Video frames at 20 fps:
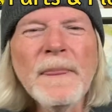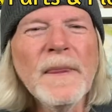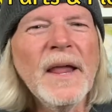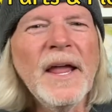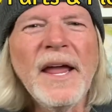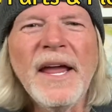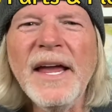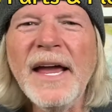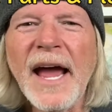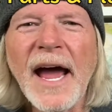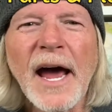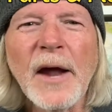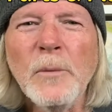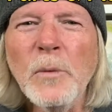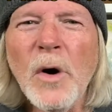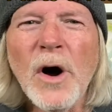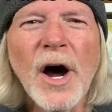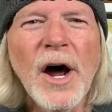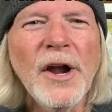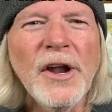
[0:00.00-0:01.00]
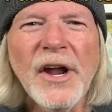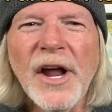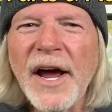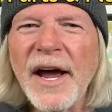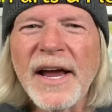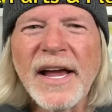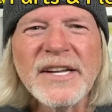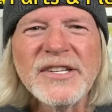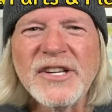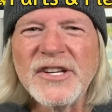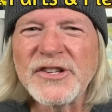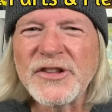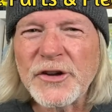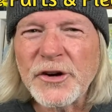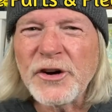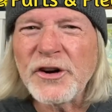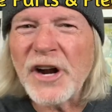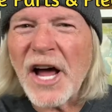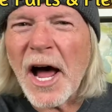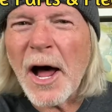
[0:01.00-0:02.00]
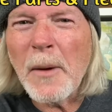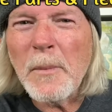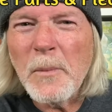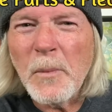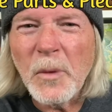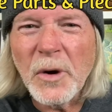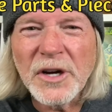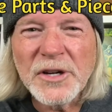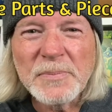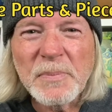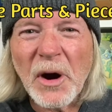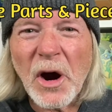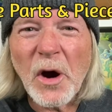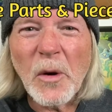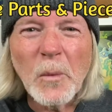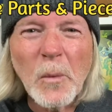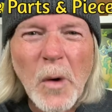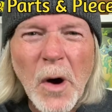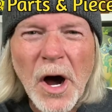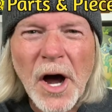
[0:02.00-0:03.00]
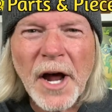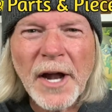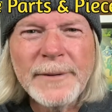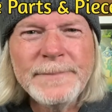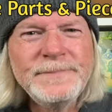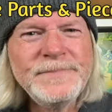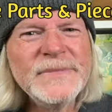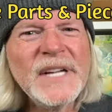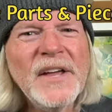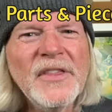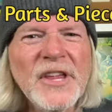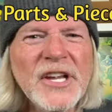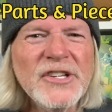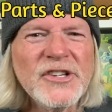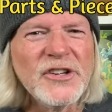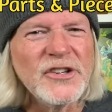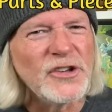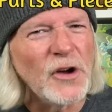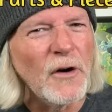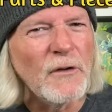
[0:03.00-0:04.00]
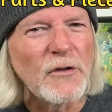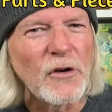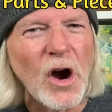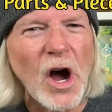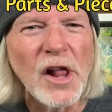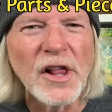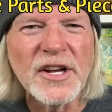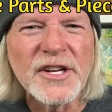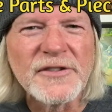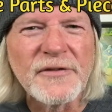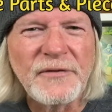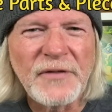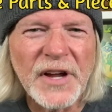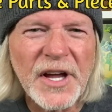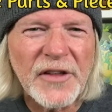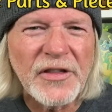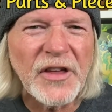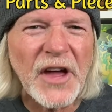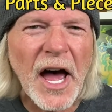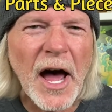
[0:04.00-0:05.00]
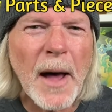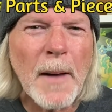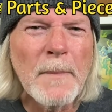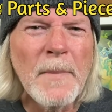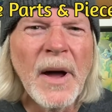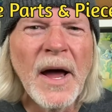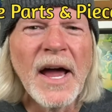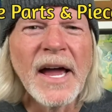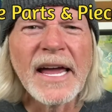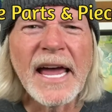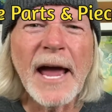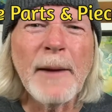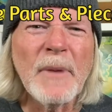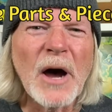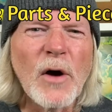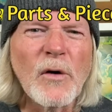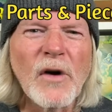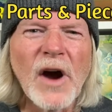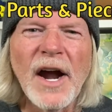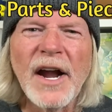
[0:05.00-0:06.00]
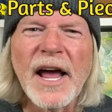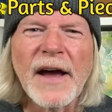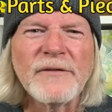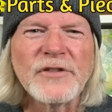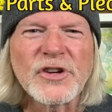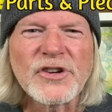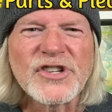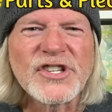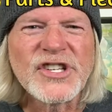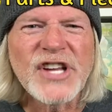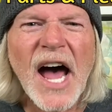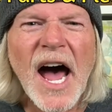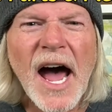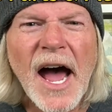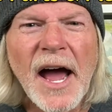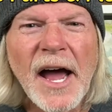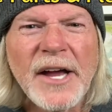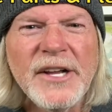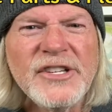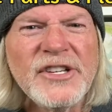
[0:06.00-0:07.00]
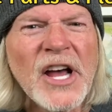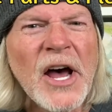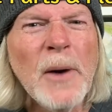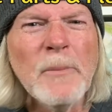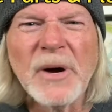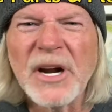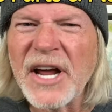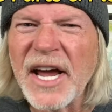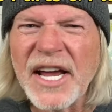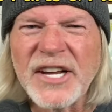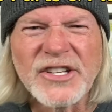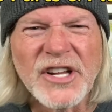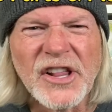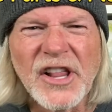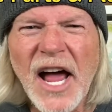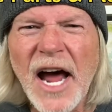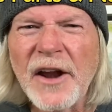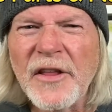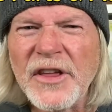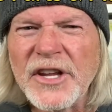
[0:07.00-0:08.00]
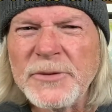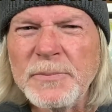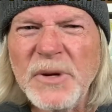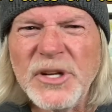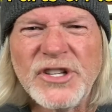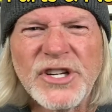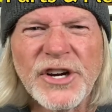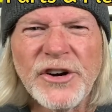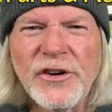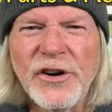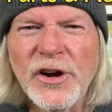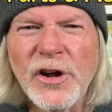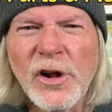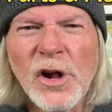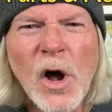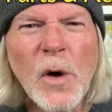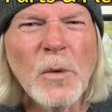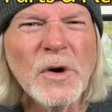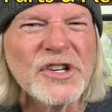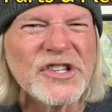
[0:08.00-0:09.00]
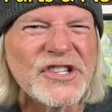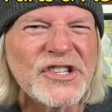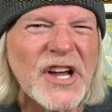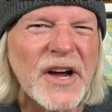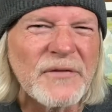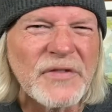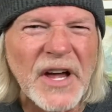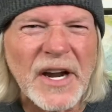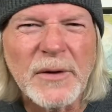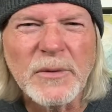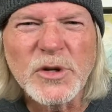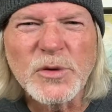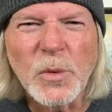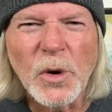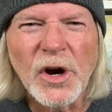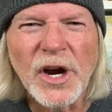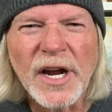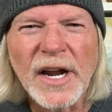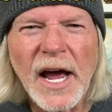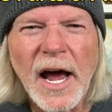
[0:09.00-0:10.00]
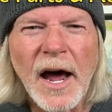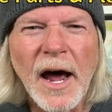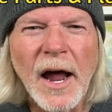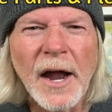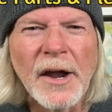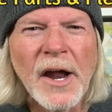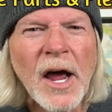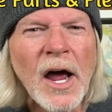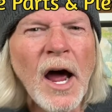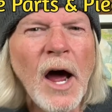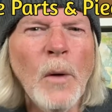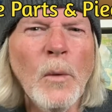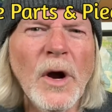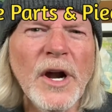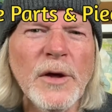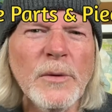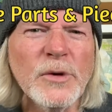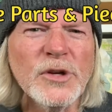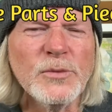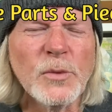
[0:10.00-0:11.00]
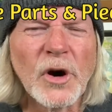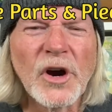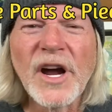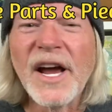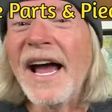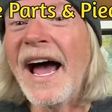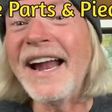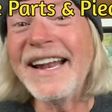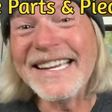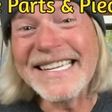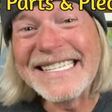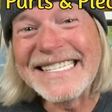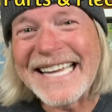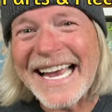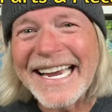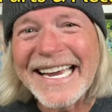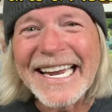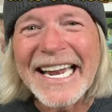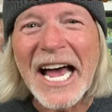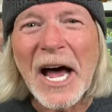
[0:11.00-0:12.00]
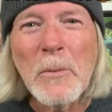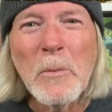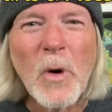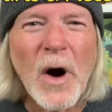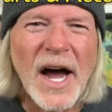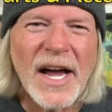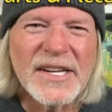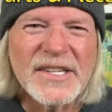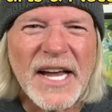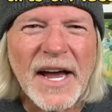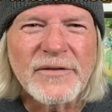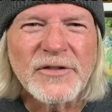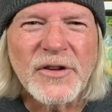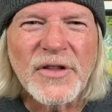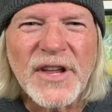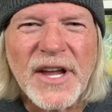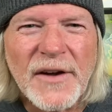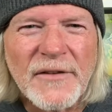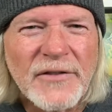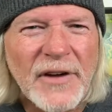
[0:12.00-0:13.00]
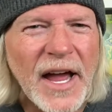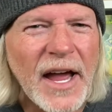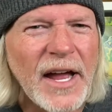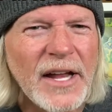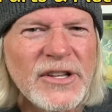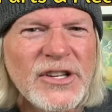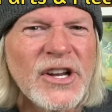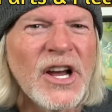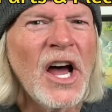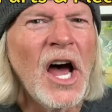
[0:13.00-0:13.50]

He had one, I guess his third album was part one. This is overall his fifth album. Came out right after Sides, but I guess a lot of this material was stuff that he was working on when he was working on his second album, Wise After the Event.